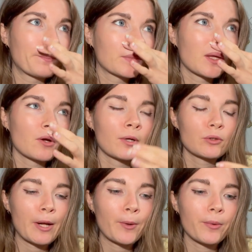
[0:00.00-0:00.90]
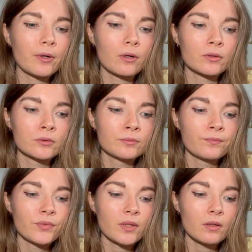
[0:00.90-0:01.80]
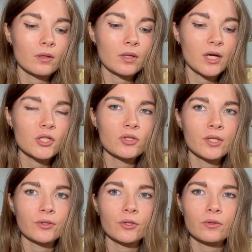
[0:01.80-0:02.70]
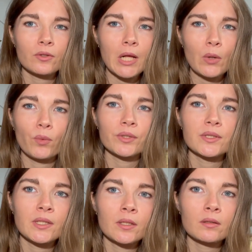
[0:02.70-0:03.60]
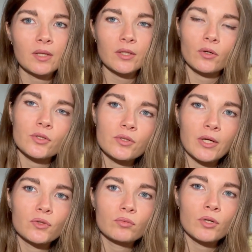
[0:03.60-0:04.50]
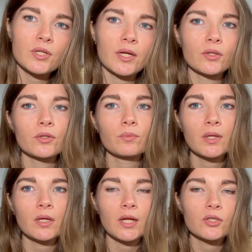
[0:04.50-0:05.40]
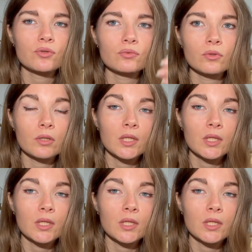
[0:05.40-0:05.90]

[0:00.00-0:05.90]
they're going to like work on actually not like wanting that all like too much, like not being like too